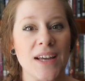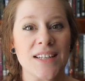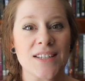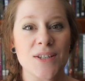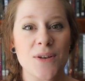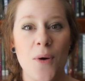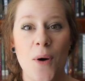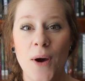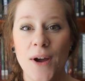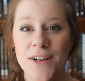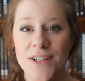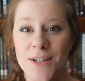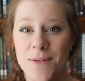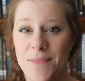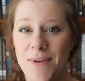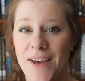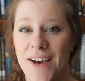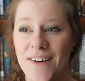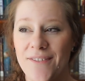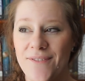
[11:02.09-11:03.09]
it's going to
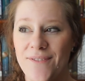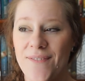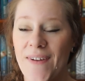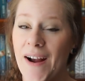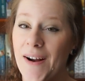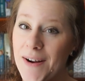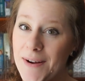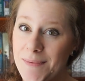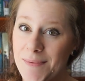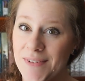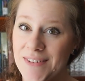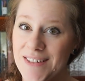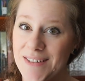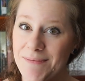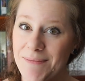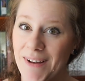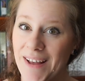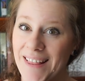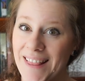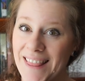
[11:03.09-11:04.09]
be a very
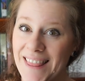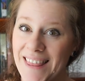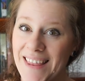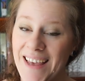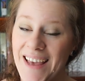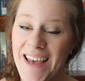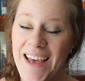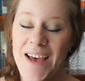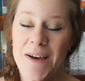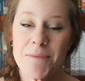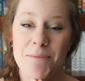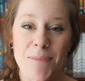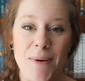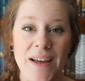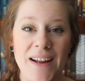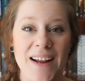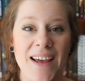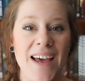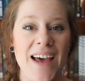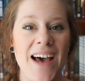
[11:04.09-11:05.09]
busy month, but
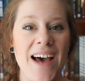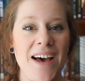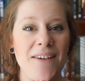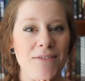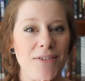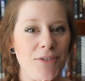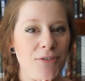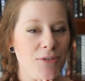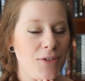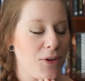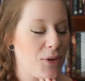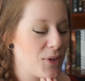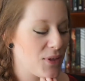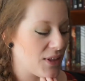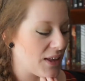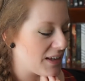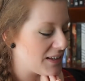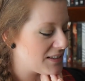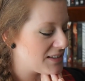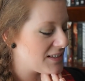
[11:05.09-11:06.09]
I have a few
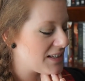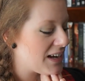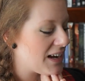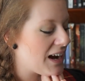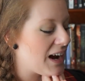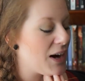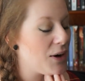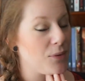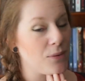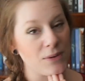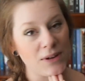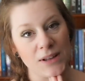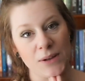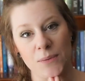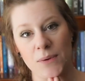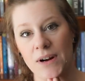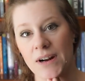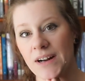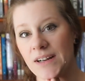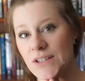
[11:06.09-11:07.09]
things that I really
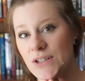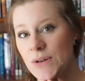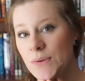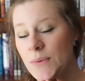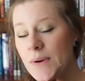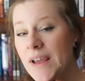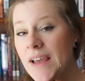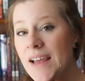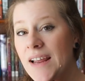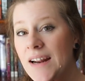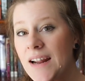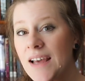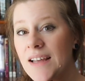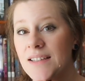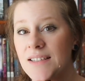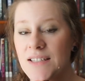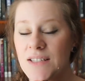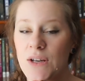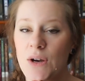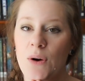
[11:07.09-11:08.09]
wanted to read,
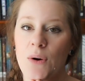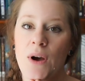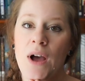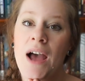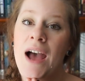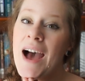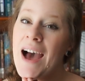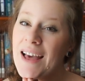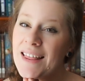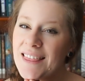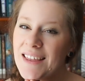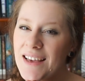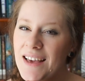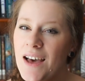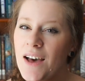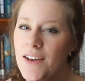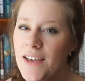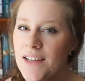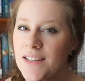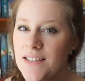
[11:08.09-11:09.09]
and so I think
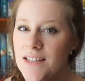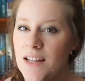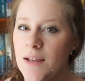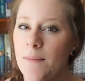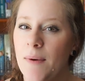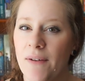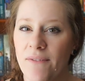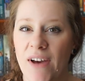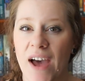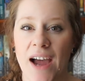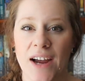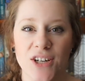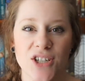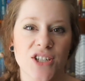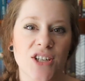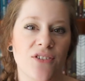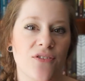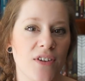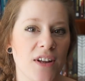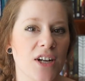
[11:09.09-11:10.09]
I'll get to them. I've
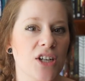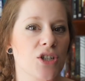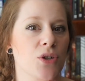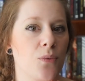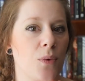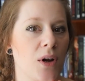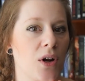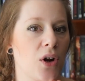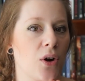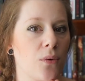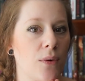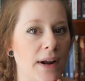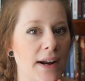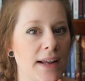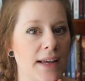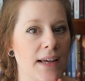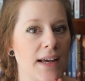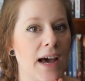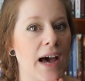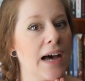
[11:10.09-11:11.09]
actually finished one
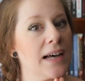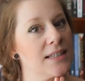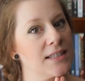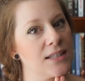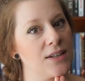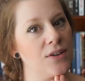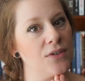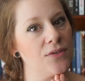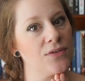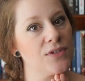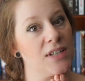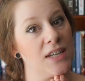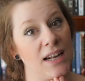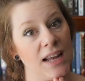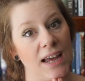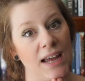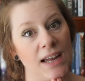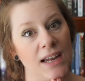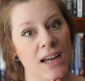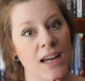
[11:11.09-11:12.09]
already as of
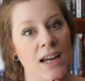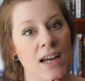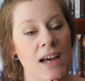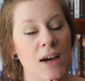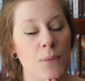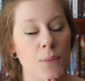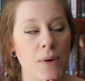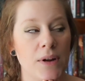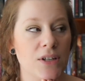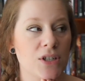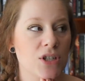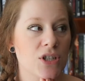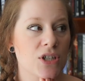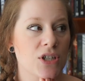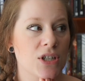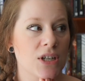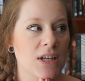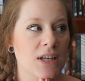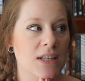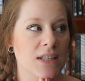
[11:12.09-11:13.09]
today,
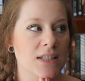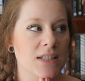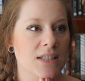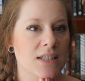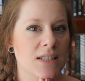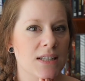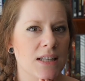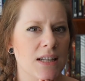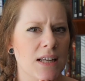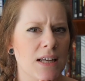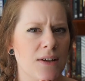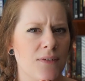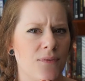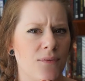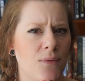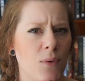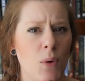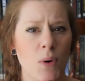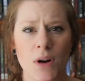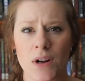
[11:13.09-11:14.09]
which is the
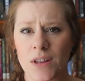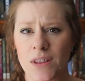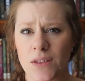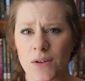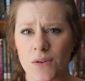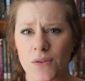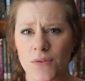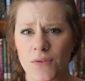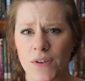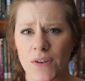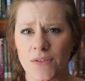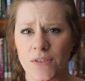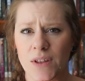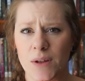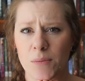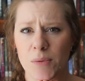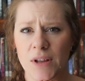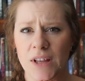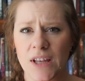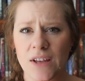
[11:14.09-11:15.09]
4th or 5th,
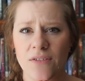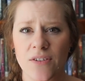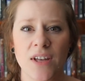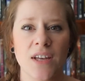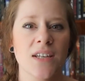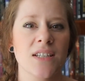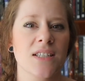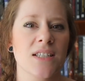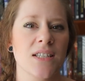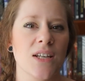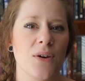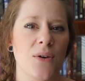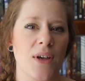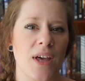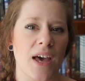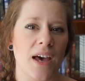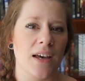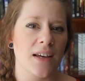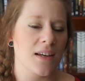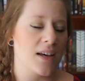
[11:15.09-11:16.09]
I believe. So
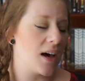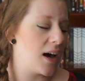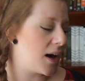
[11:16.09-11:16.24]
yeah,